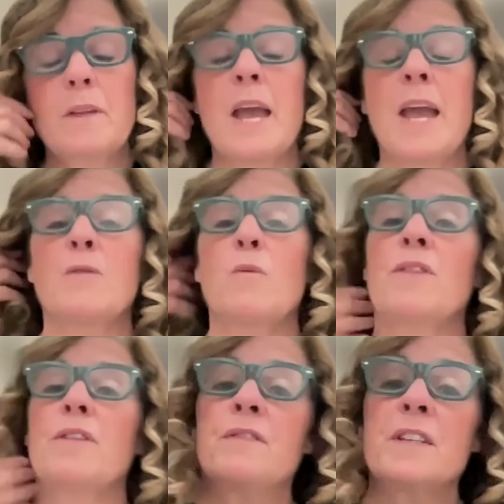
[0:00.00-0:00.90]
And what
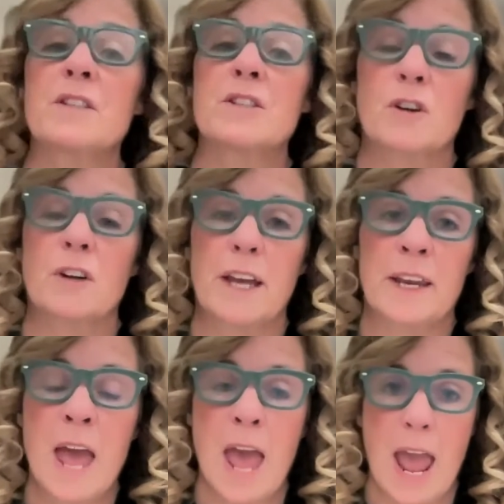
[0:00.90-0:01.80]
the Fifth
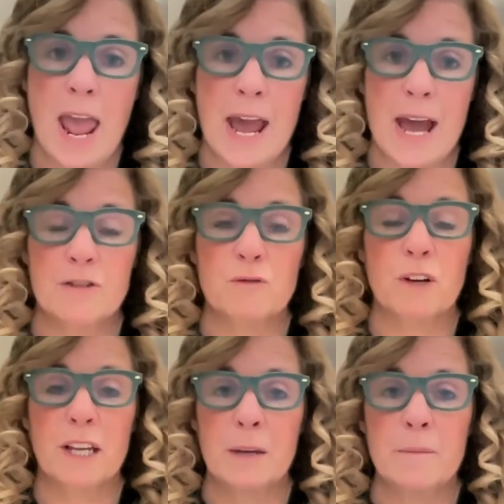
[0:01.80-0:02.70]
Circuit and
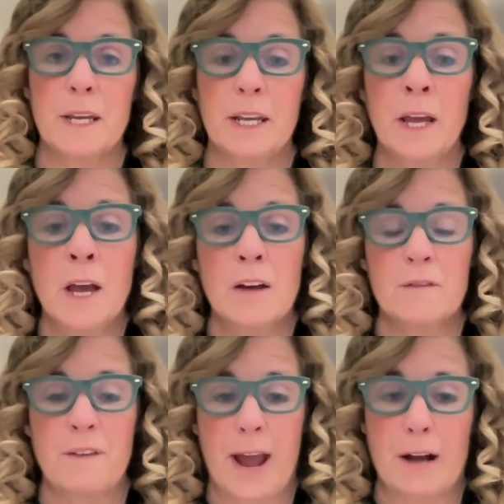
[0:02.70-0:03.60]
Rahimi
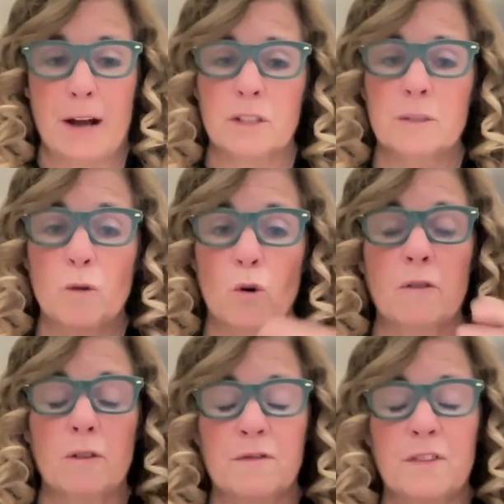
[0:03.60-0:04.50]
found,
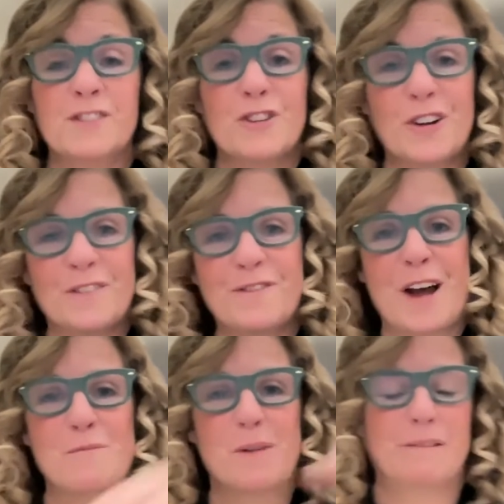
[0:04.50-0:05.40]
or Fifth Circuit
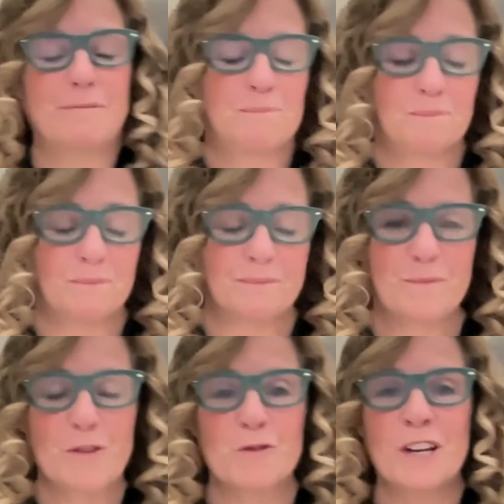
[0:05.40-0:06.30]
found, but
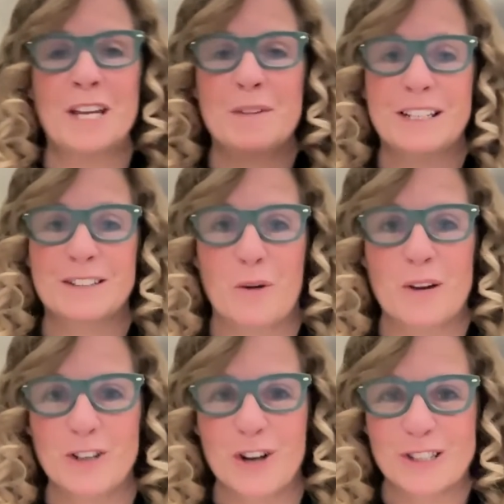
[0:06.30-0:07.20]
Rahimi is going
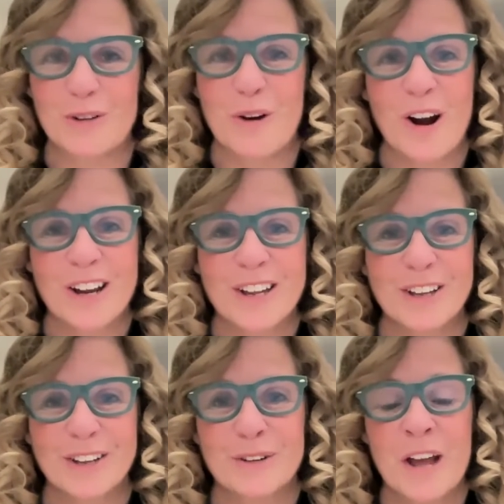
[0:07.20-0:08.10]
to also
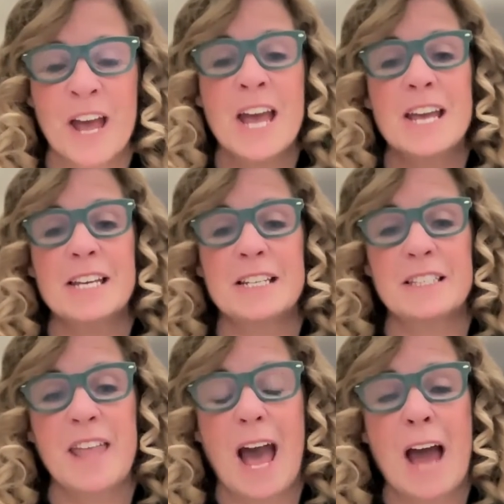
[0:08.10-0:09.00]
argue, is
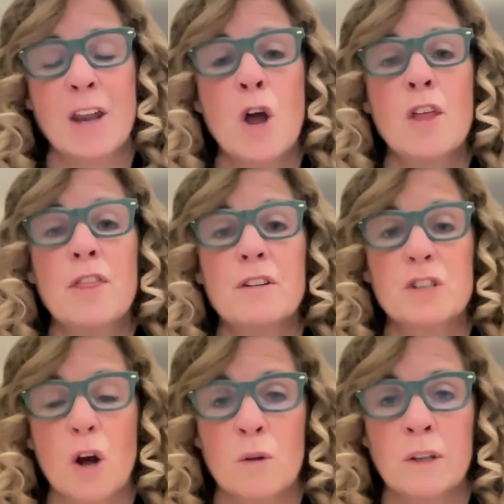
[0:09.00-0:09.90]
that there's
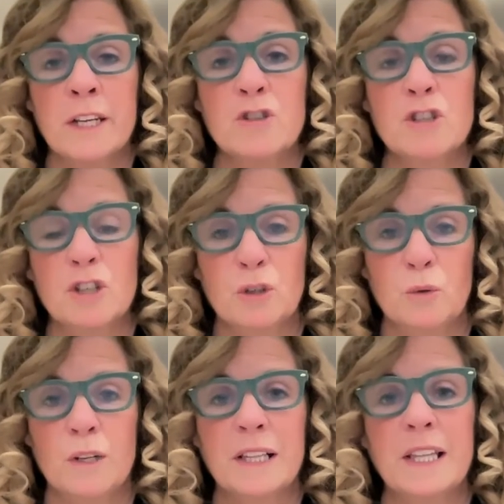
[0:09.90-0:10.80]
only two
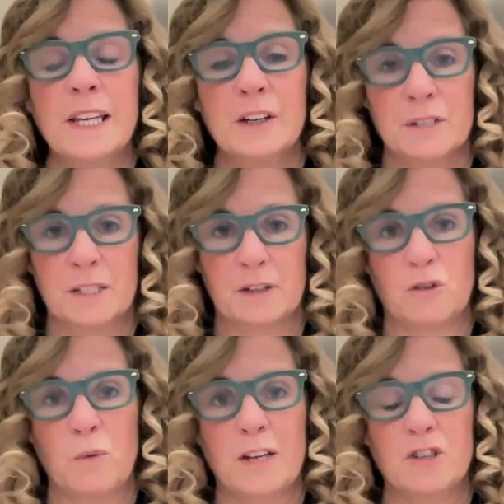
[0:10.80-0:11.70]
clear
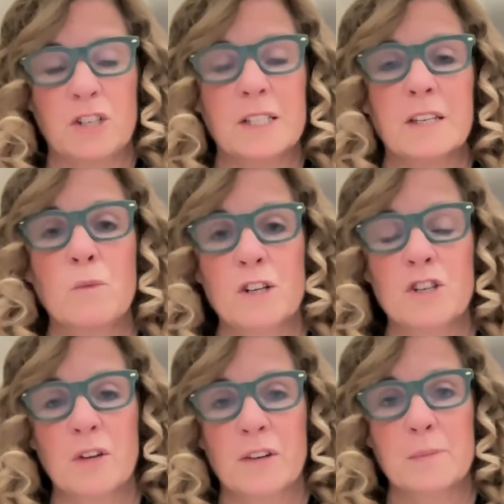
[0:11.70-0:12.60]
situations in which
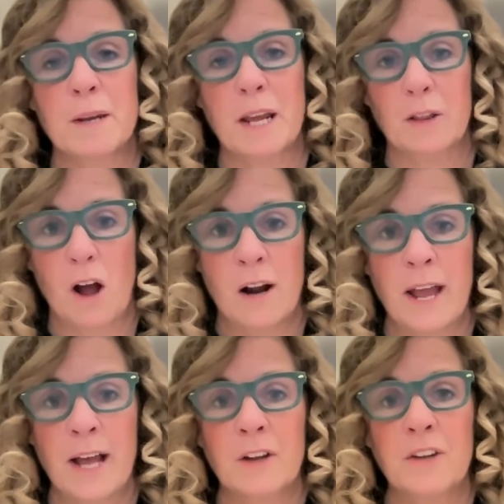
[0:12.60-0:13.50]
there has been a
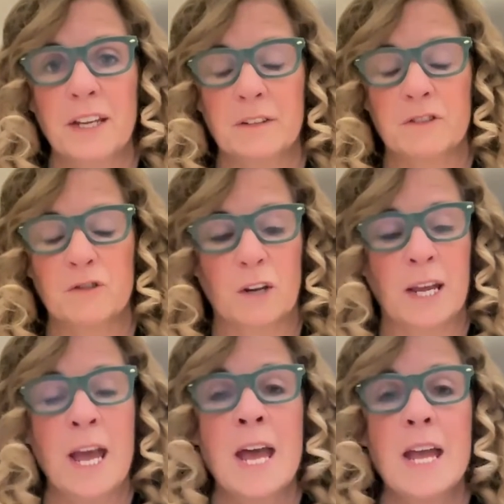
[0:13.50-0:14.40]
long-held history
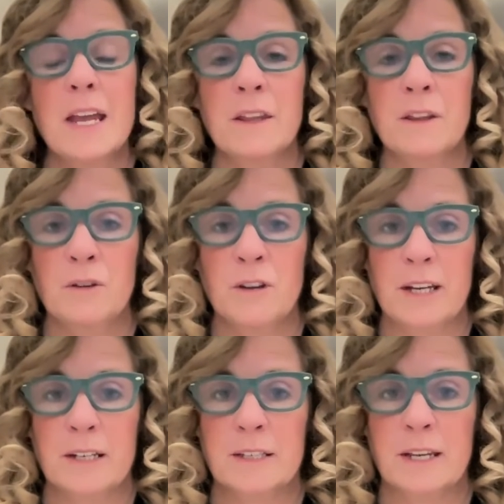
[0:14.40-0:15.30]
in the
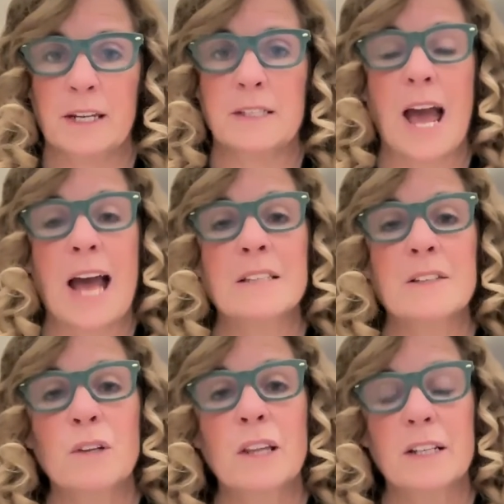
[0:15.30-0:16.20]
United States as it
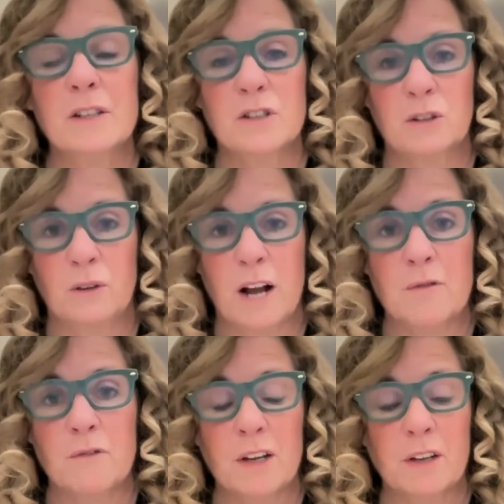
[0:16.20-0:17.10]
relates to gun
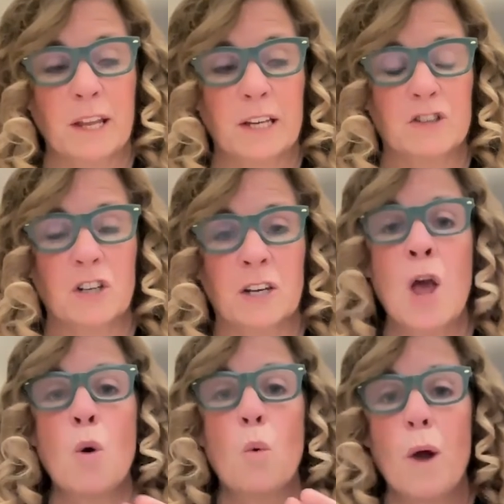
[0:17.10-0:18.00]
regulation
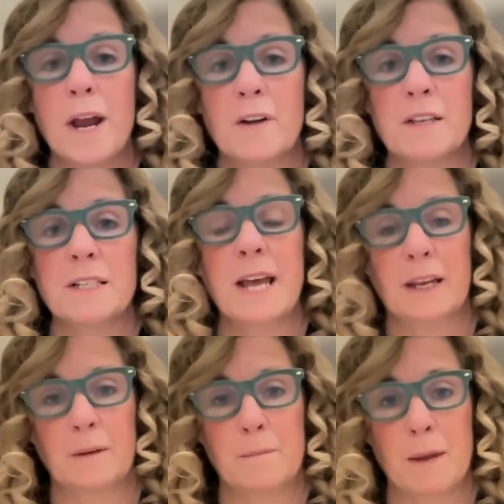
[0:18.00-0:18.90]
where the
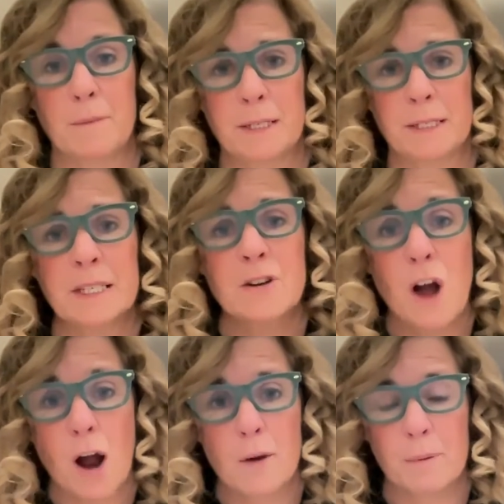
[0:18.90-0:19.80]
Second Amendment does
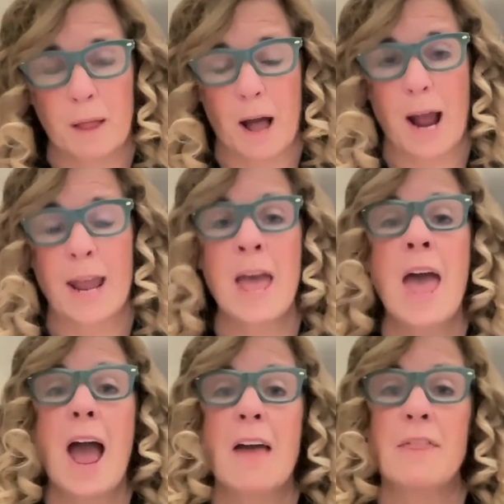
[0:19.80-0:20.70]
not apply.
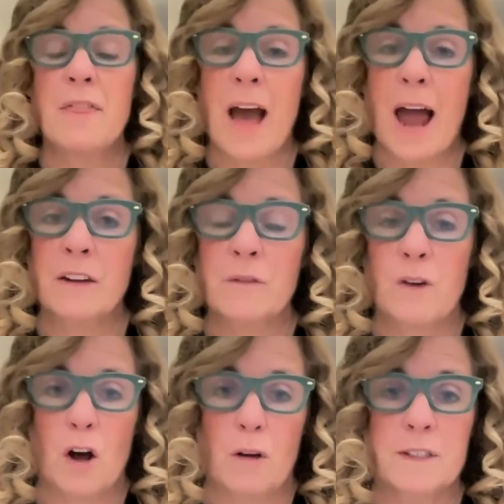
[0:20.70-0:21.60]
And that
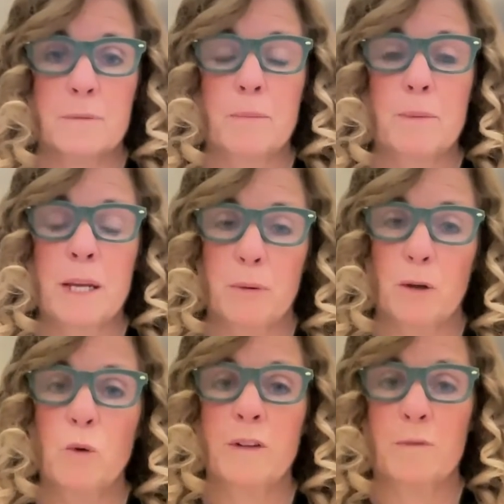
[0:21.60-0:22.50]
involves people
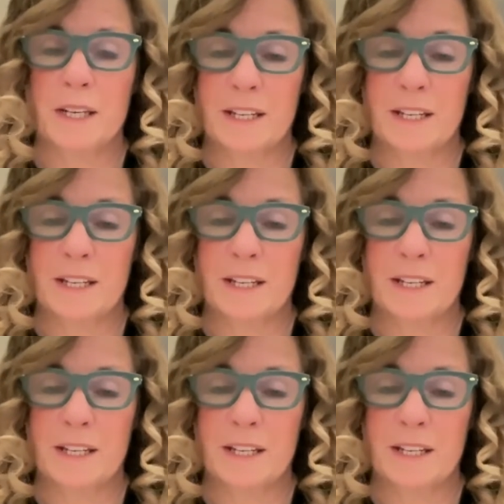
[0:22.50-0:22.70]
who have been